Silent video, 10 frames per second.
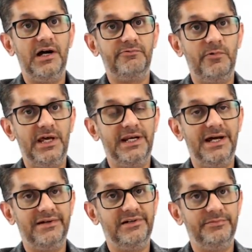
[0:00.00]

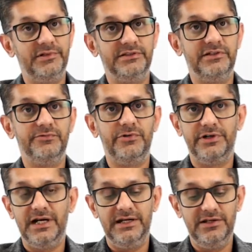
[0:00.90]
100% for
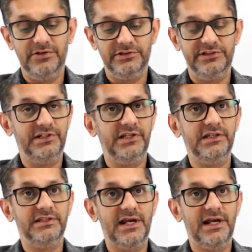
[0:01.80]
writing your GTE.